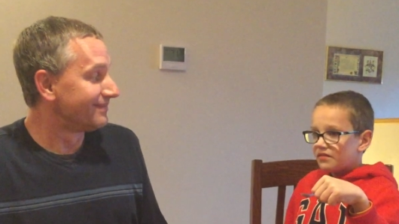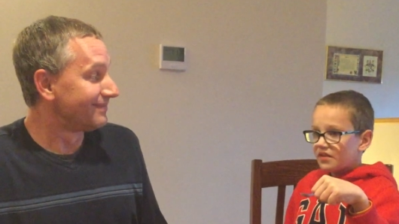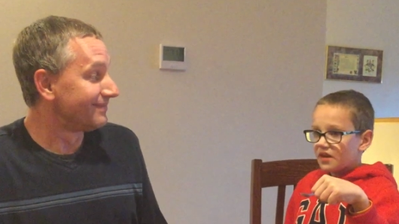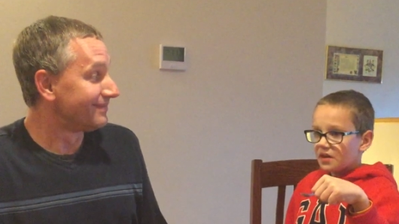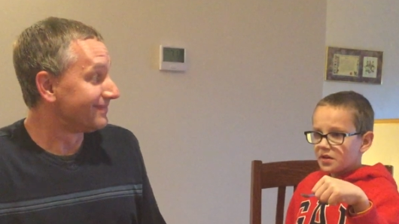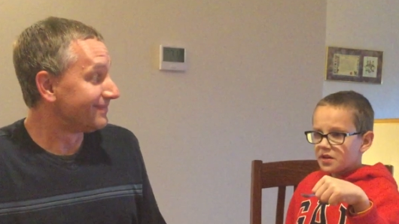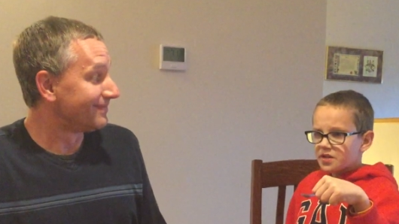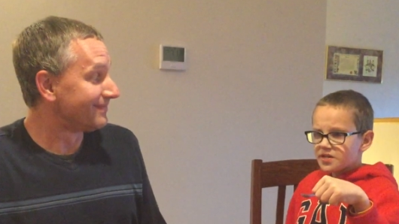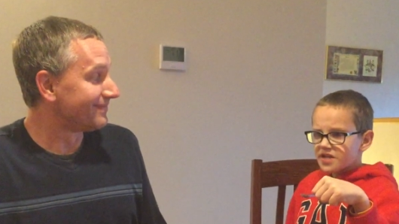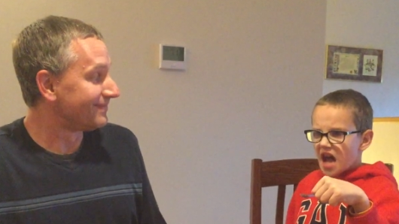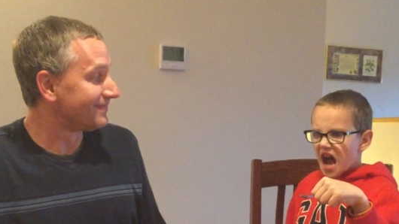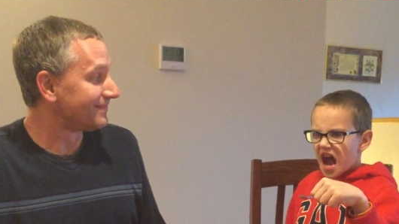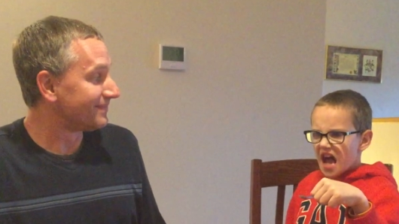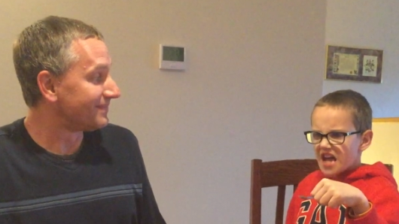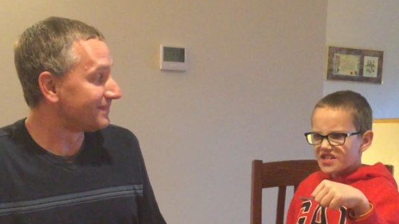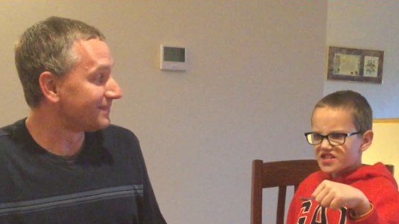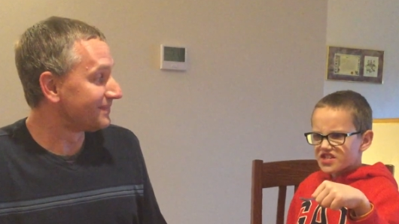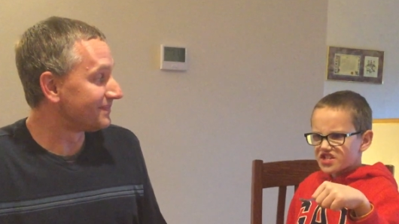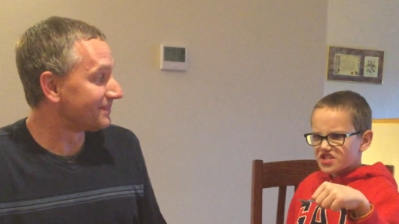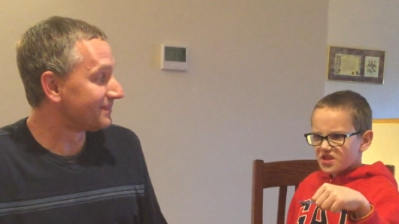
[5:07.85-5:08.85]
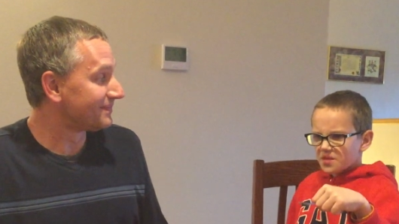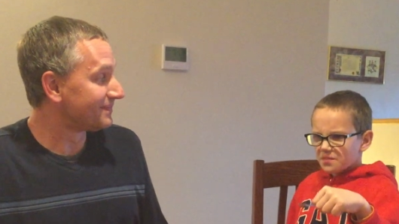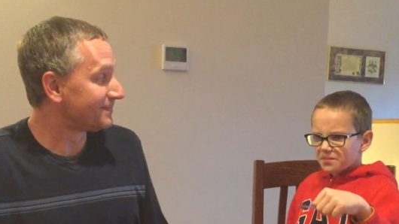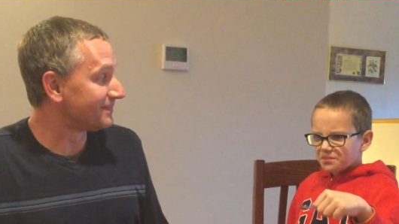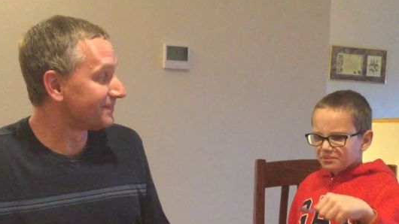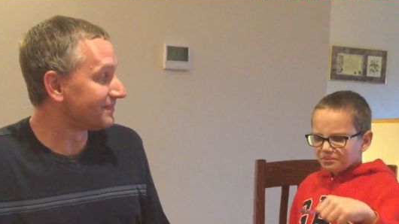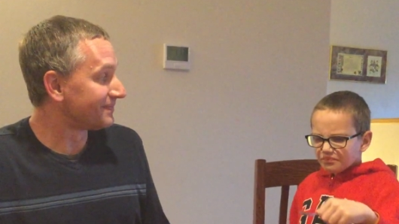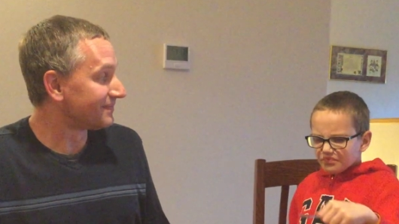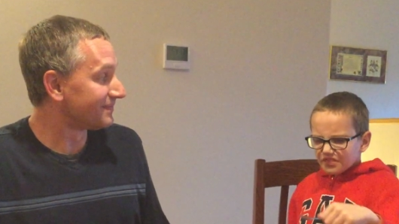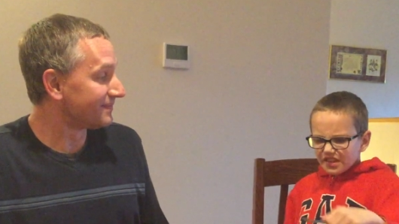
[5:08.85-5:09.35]
Speaker 1: Very nice
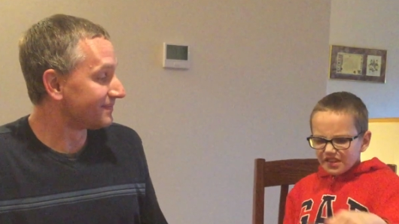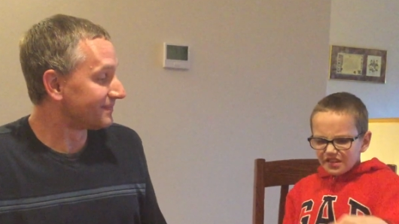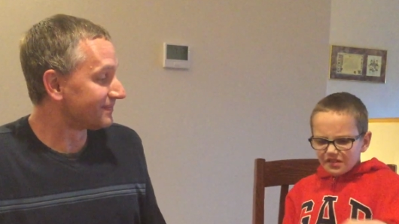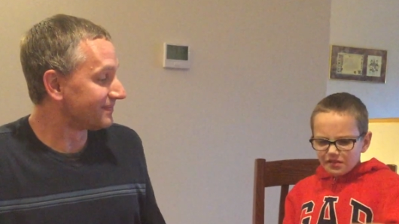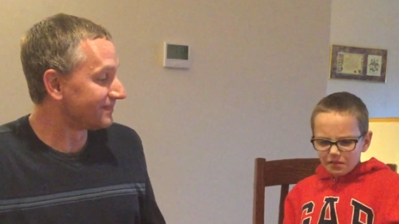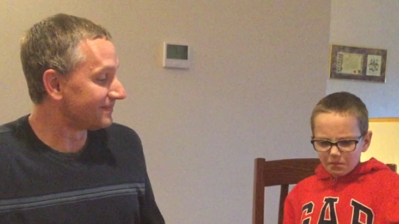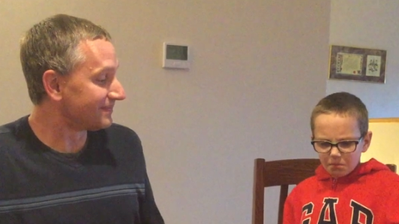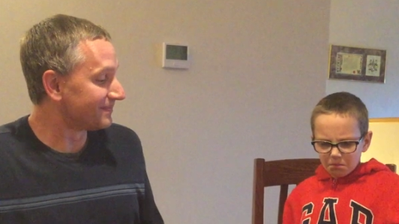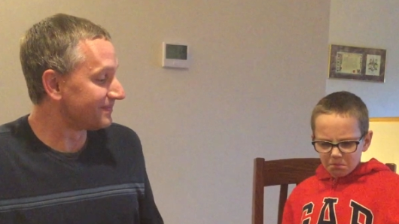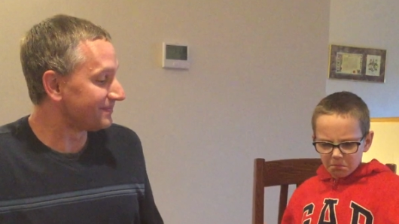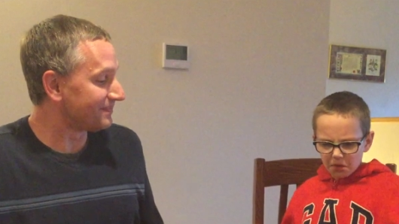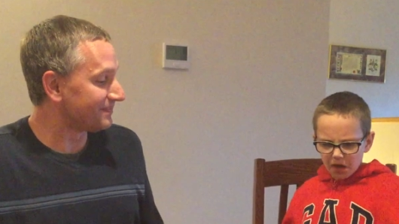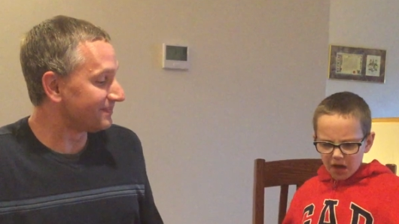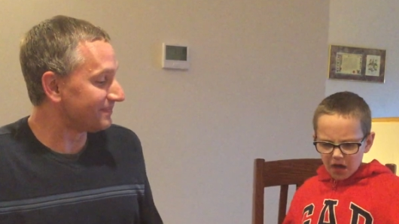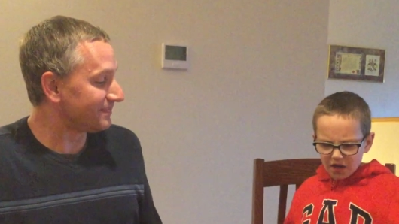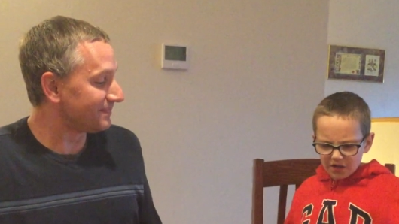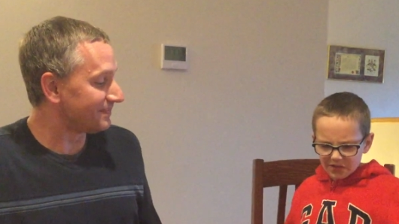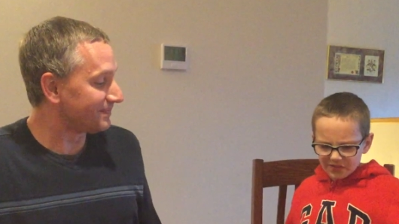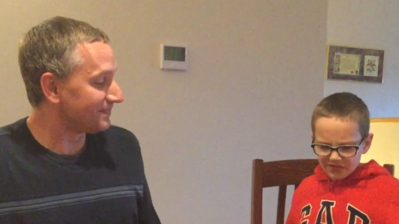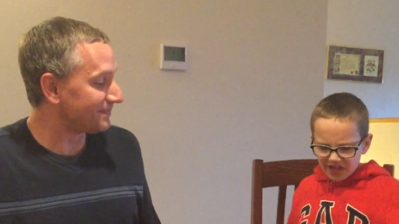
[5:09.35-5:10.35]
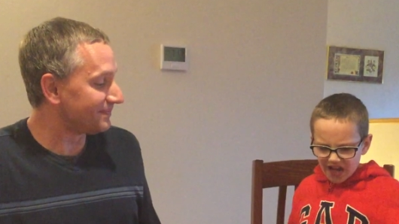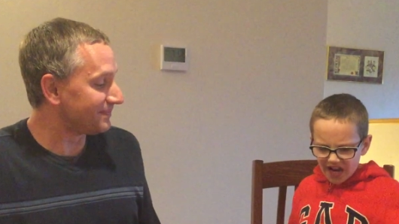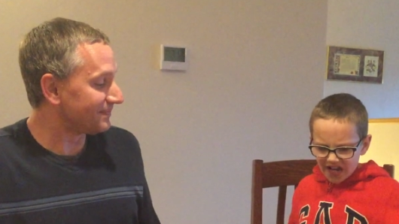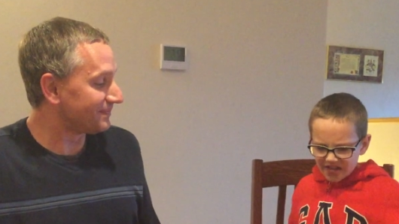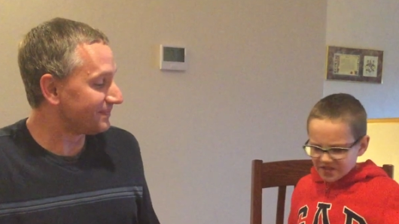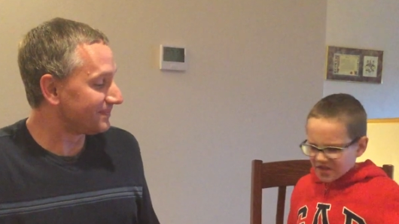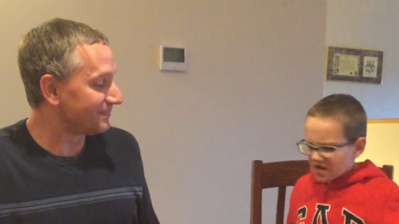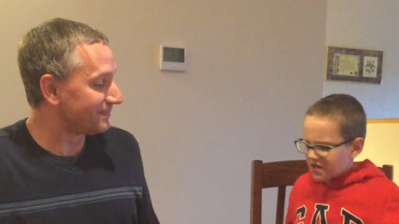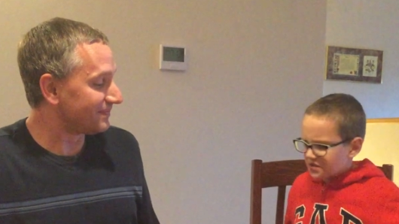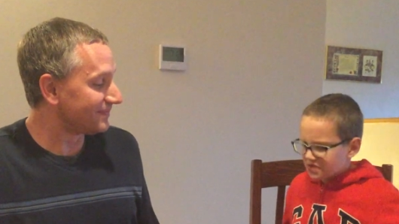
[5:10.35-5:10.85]
burn.
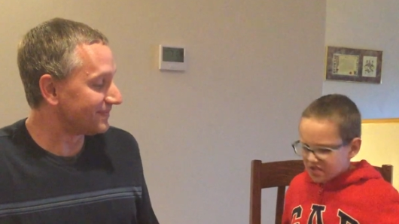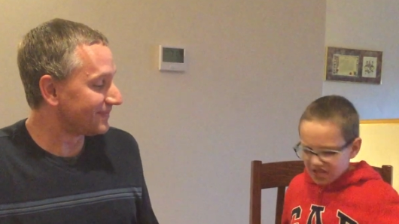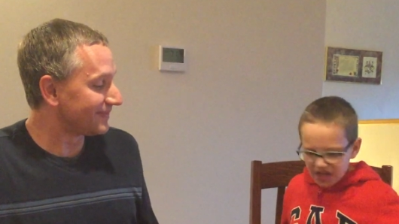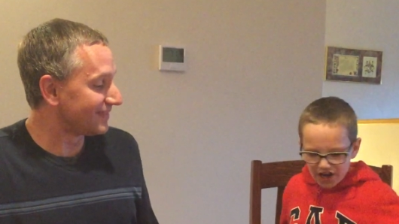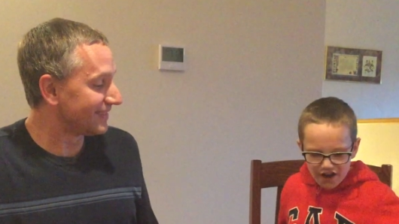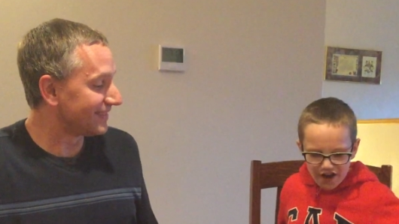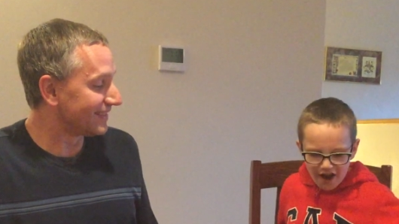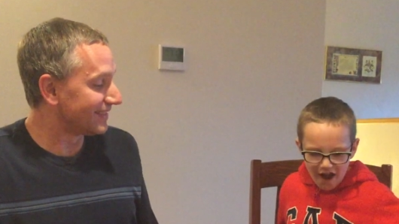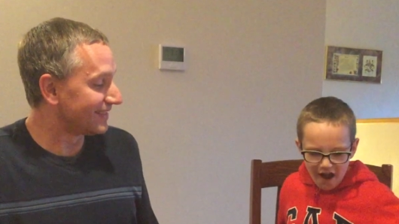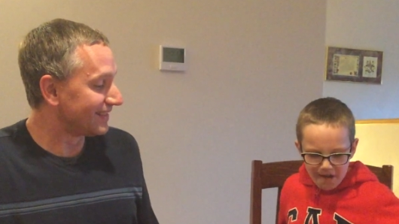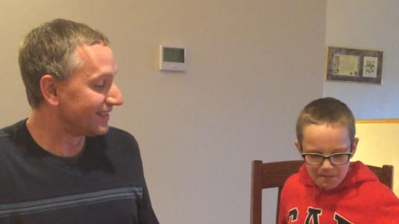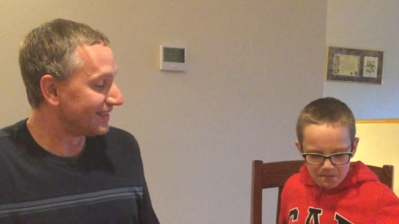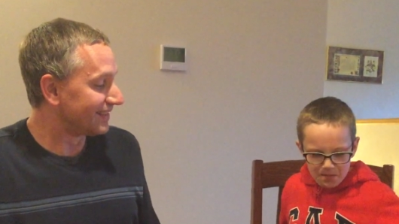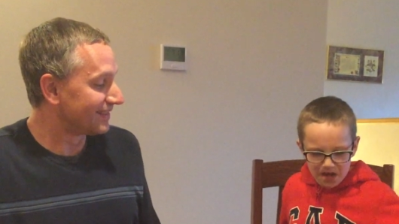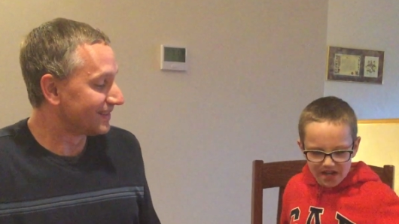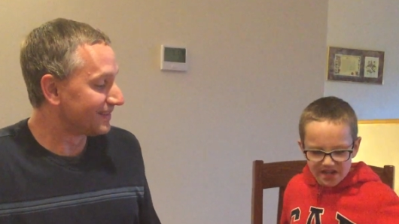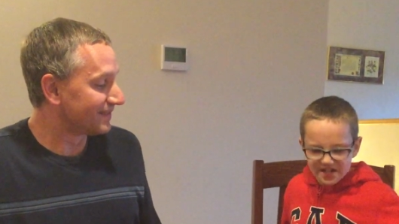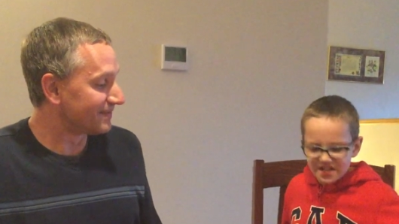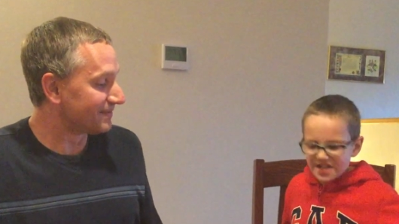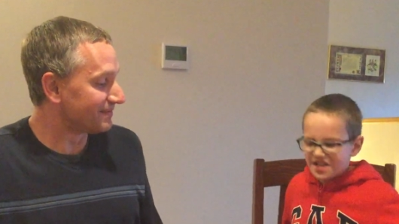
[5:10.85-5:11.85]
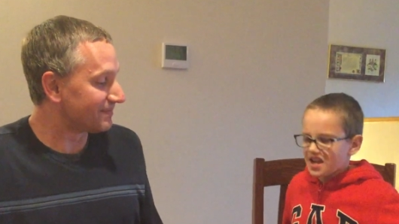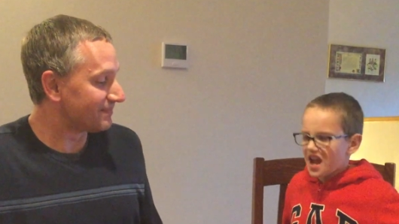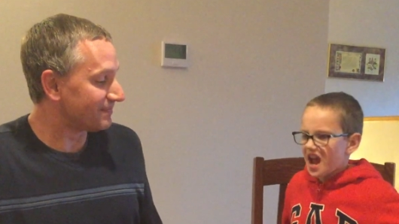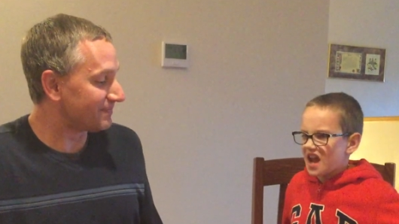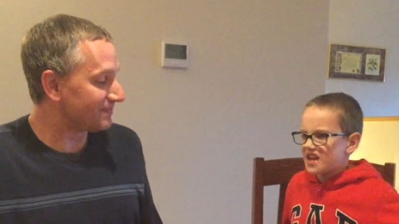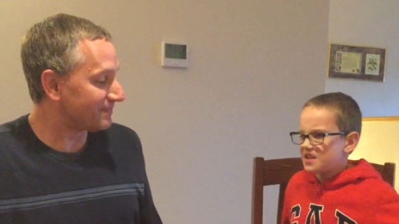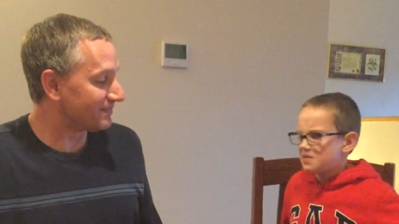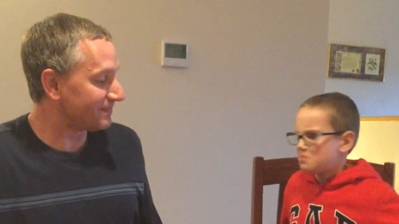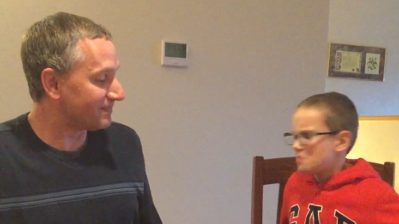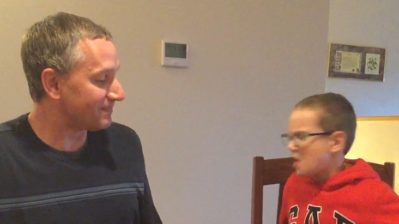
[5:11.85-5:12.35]
I don't think I'd be
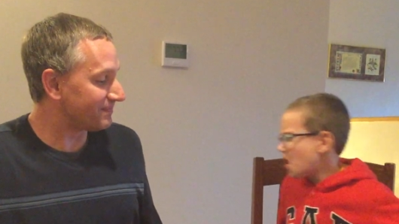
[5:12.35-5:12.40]
getting